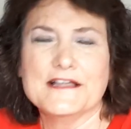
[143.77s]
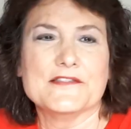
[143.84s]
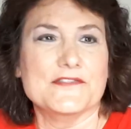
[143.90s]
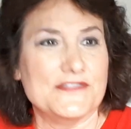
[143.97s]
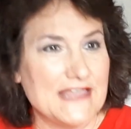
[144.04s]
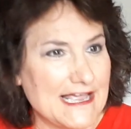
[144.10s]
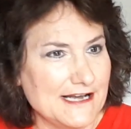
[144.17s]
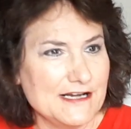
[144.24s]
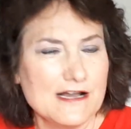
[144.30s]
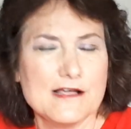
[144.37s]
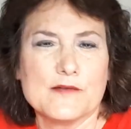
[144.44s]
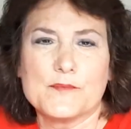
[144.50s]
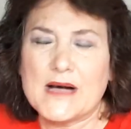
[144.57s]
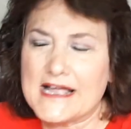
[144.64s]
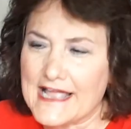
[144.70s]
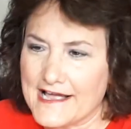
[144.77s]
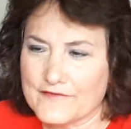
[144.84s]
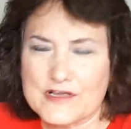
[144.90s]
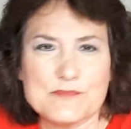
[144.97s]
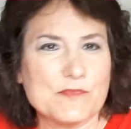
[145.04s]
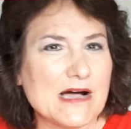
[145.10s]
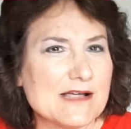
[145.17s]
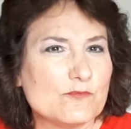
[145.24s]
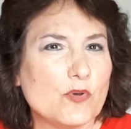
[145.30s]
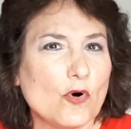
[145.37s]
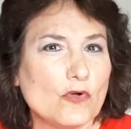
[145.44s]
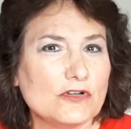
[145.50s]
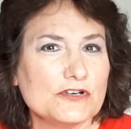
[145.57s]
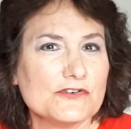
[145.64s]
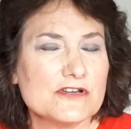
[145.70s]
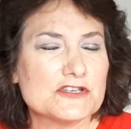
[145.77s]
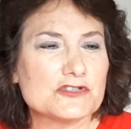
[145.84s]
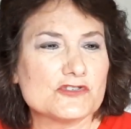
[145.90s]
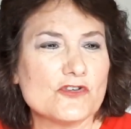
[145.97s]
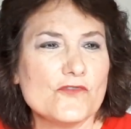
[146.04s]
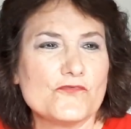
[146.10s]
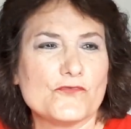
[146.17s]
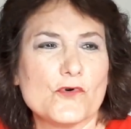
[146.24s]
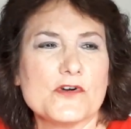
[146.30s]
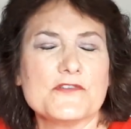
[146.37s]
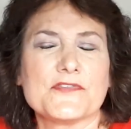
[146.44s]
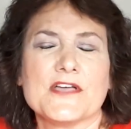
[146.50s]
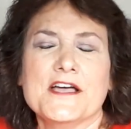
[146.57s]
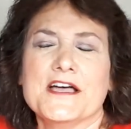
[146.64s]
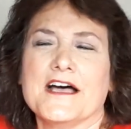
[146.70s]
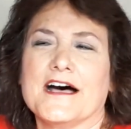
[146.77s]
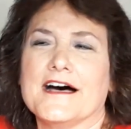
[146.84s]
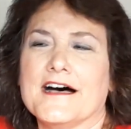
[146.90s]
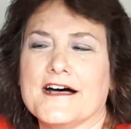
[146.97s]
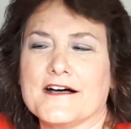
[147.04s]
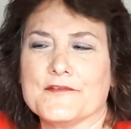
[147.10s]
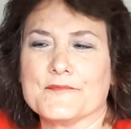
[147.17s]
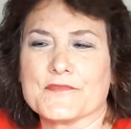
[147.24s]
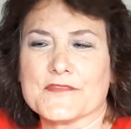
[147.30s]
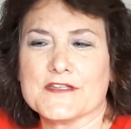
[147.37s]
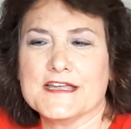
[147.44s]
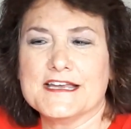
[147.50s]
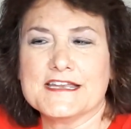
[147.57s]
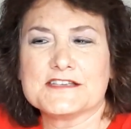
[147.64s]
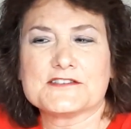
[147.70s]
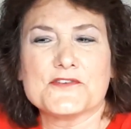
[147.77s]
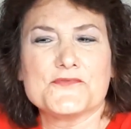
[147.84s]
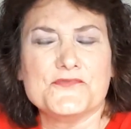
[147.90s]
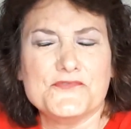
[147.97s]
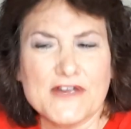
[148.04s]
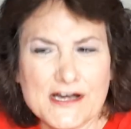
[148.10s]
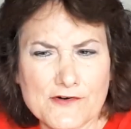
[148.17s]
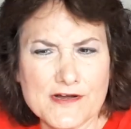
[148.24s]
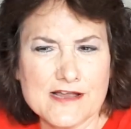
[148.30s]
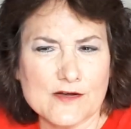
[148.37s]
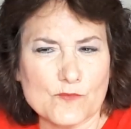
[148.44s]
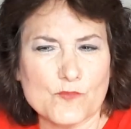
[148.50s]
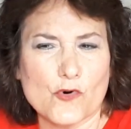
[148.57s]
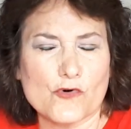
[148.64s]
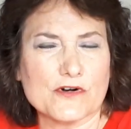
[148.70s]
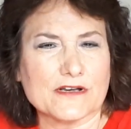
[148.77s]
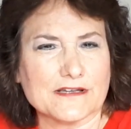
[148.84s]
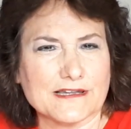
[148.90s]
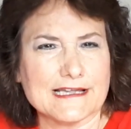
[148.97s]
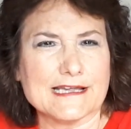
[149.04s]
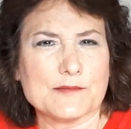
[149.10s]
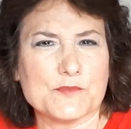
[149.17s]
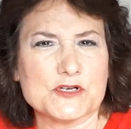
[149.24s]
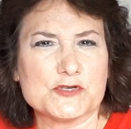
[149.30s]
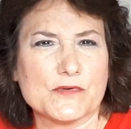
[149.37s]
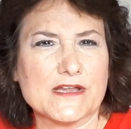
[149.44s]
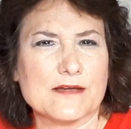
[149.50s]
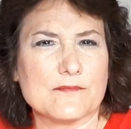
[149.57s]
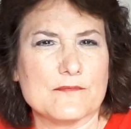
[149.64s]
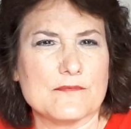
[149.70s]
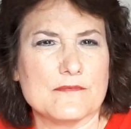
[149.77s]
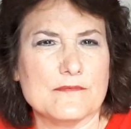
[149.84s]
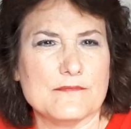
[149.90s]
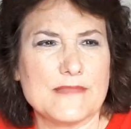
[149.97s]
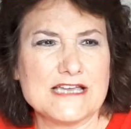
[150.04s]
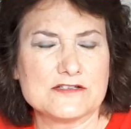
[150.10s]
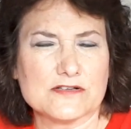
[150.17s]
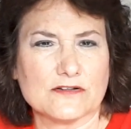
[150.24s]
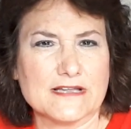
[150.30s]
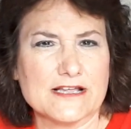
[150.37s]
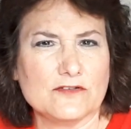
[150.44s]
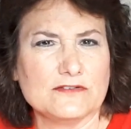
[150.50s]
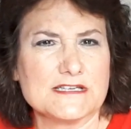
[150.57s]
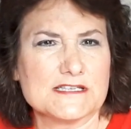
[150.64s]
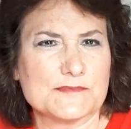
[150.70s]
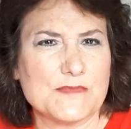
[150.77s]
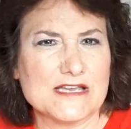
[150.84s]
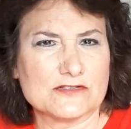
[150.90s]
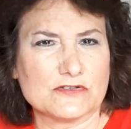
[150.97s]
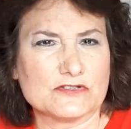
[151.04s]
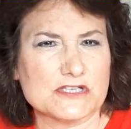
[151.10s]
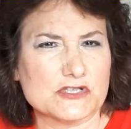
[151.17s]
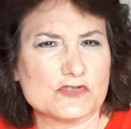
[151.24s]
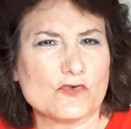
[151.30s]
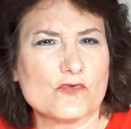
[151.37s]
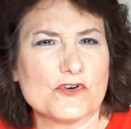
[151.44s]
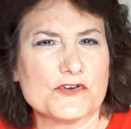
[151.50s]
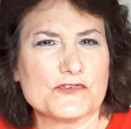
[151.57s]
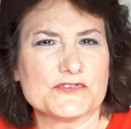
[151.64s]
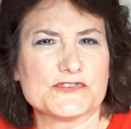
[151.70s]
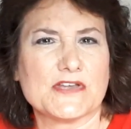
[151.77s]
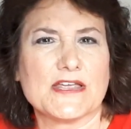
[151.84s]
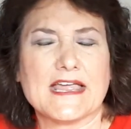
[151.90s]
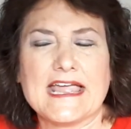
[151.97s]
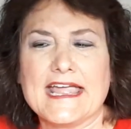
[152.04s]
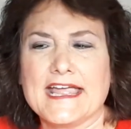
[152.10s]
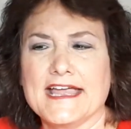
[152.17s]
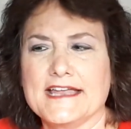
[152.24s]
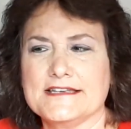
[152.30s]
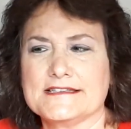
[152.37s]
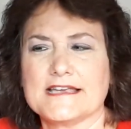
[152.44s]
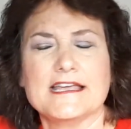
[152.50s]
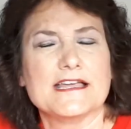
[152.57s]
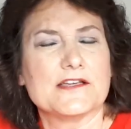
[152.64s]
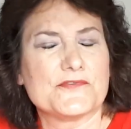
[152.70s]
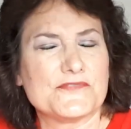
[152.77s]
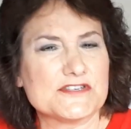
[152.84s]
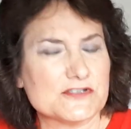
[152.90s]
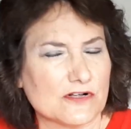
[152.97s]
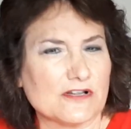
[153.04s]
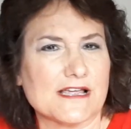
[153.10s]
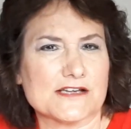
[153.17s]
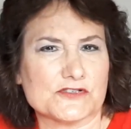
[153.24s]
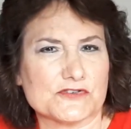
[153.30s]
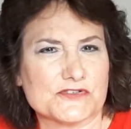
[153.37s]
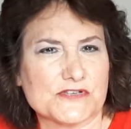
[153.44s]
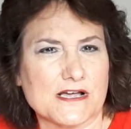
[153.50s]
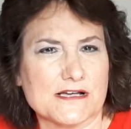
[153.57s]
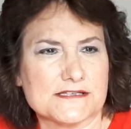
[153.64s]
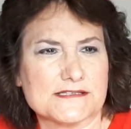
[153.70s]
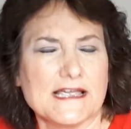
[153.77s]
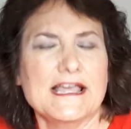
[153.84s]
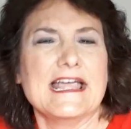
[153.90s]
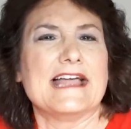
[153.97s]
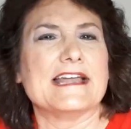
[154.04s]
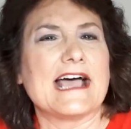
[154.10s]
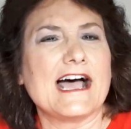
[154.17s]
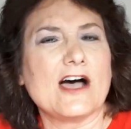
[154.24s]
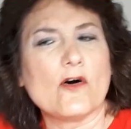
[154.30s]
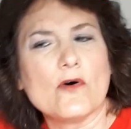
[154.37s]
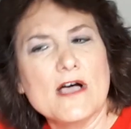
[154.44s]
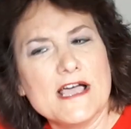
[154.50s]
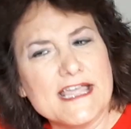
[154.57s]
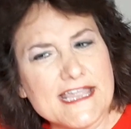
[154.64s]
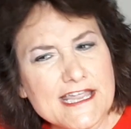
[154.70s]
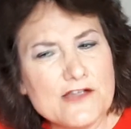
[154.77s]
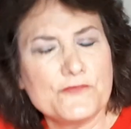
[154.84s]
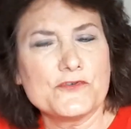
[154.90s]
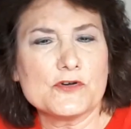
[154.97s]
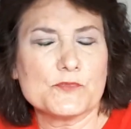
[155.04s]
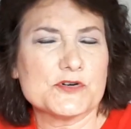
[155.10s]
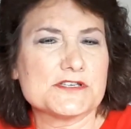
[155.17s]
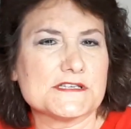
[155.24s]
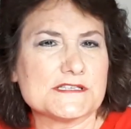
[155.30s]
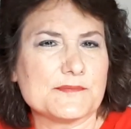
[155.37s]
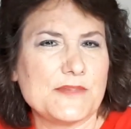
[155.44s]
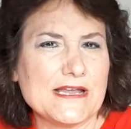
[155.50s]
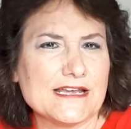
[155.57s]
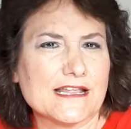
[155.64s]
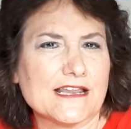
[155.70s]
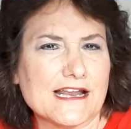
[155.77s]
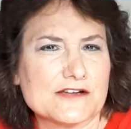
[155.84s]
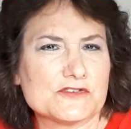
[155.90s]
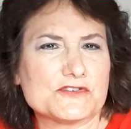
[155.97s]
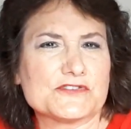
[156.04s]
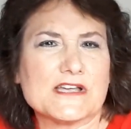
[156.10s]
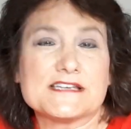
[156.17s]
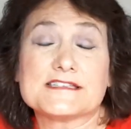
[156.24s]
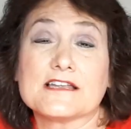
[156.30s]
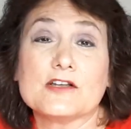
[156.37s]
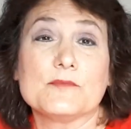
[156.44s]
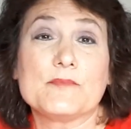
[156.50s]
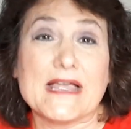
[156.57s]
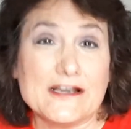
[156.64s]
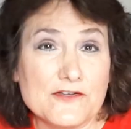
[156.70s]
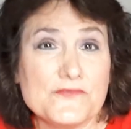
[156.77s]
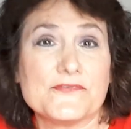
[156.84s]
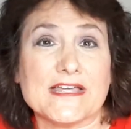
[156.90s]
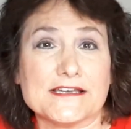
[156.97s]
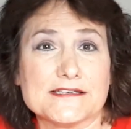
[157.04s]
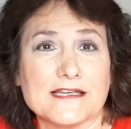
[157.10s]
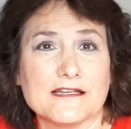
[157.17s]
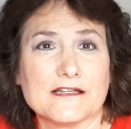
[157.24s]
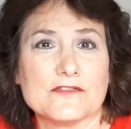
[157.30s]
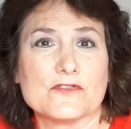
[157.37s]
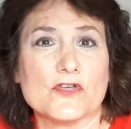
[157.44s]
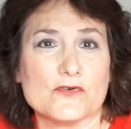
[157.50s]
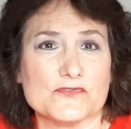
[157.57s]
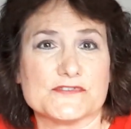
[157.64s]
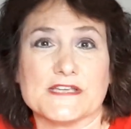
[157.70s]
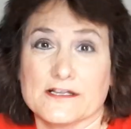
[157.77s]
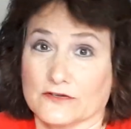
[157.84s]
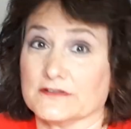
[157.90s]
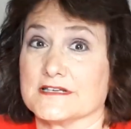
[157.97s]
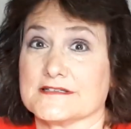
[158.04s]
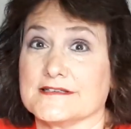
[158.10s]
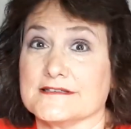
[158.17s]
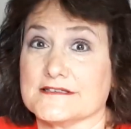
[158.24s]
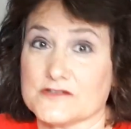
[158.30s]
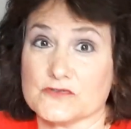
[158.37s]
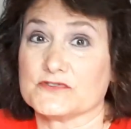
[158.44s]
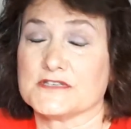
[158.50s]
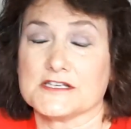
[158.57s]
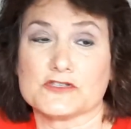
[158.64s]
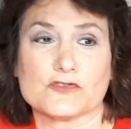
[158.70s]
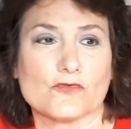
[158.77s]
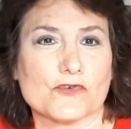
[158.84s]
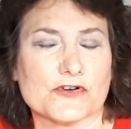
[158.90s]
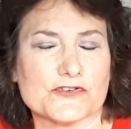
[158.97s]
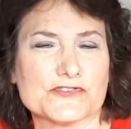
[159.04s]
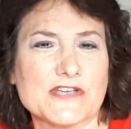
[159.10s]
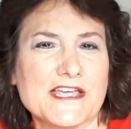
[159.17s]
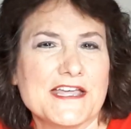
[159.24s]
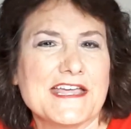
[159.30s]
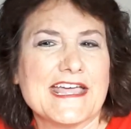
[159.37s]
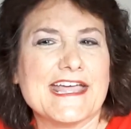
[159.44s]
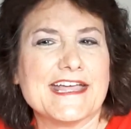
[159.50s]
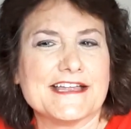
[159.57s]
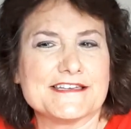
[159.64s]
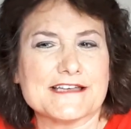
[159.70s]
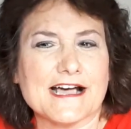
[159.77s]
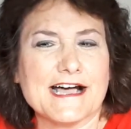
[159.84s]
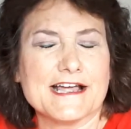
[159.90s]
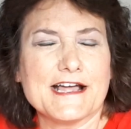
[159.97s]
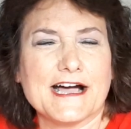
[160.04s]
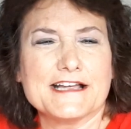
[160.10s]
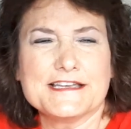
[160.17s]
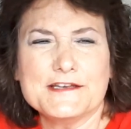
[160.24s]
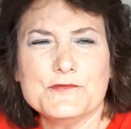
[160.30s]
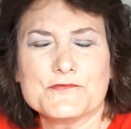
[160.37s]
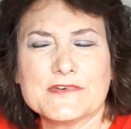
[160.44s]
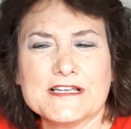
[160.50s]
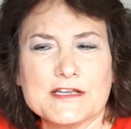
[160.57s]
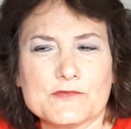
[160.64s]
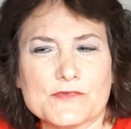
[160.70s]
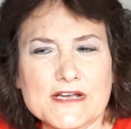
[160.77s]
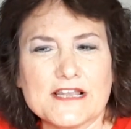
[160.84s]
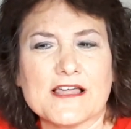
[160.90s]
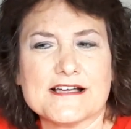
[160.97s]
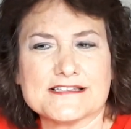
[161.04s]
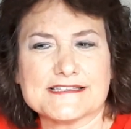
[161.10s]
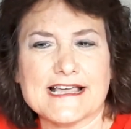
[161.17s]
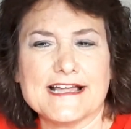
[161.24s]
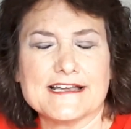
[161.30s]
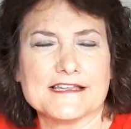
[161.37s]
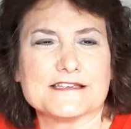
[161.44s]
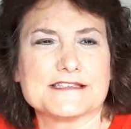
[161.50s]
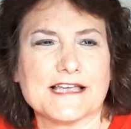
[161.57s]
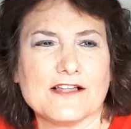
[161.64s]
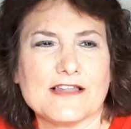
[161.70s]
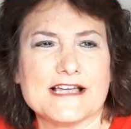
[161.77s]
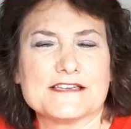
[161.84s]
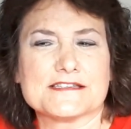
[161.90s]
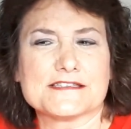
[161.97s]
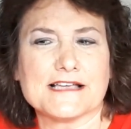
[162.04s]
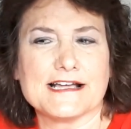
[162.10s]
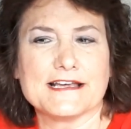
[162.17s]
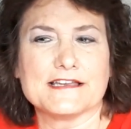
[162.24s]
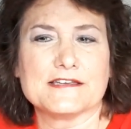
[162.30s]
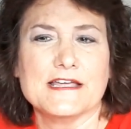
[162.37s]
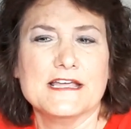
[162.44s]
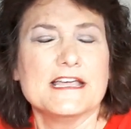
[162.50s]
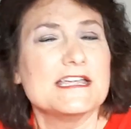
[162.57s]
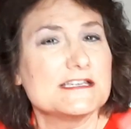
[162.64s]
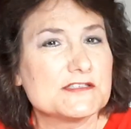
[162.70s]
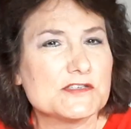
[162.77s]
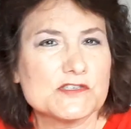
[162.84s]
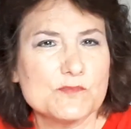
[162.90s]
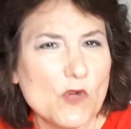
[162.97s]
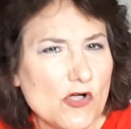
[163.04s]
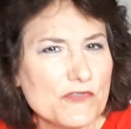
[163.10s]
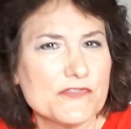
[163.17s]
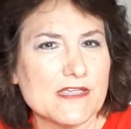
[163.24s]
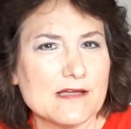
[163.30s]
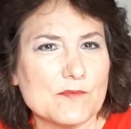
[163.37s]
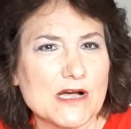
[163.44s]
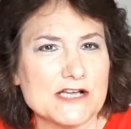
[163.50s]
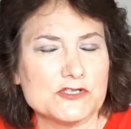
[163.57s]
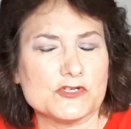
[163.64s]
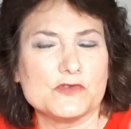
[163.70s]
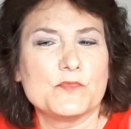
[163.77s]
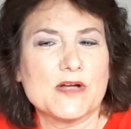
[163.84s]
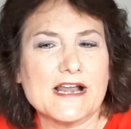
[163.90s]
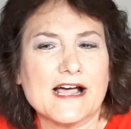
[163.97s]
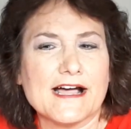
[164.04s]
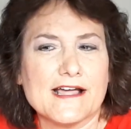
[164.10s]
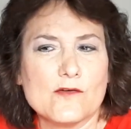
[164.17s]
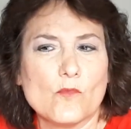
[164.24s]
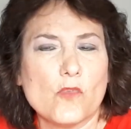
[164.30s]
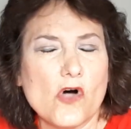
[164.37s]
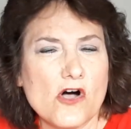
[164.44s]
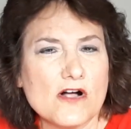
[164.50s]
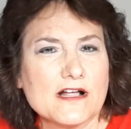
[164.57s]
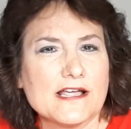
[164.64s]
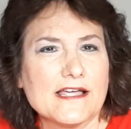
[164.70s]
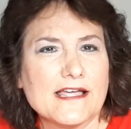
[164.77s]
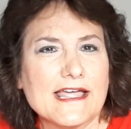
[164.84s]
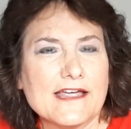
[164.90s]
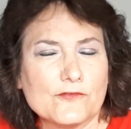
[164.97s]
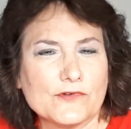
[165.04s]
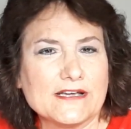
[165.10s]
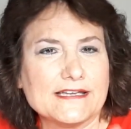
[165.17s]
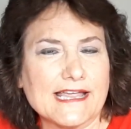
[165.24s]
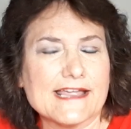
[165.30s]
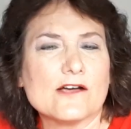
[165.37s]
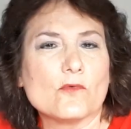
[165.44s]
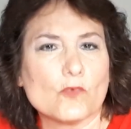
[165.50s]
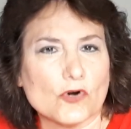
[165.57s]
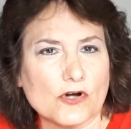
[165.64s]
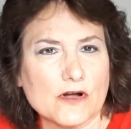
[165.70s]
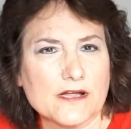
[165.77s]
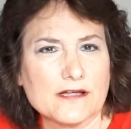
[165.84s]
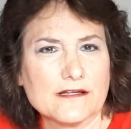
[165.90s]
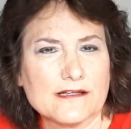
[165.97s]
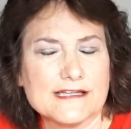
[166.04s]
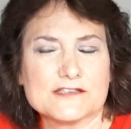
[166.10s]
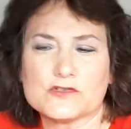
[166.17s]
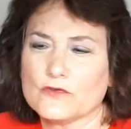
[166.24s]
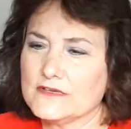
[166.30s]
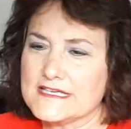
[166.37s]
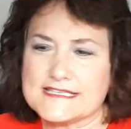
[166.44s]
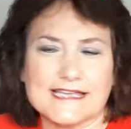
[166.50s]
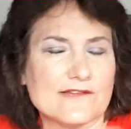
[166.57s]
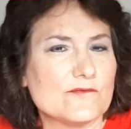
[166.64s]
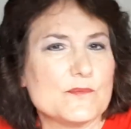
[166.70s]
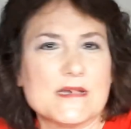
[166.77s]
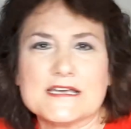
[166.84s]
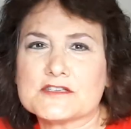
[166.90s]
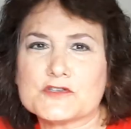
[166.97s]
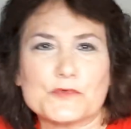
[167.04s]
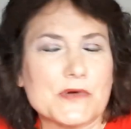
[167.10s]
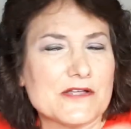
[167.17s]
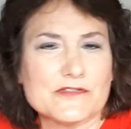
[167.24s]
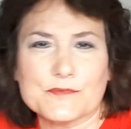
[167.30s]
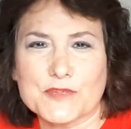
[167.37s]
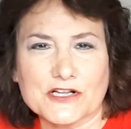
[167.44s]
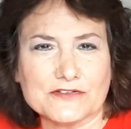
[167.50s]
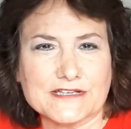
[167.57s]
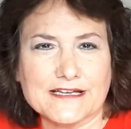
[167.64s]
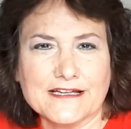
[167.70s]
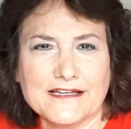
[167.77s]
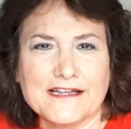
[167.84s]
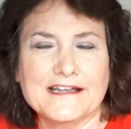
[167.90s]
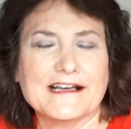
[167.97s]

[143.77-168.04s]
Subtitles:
Then, by having bipolar and so forth, it is a very important link between mental illness, mental disorders, and physical exercise, and how if you're participating in exercise, it'll benefit those illnesses, those disorders. And I didn't really realize that until I decided, it's a small thing, mind you, but I walk every day at work. It's only 7 minutes around the building.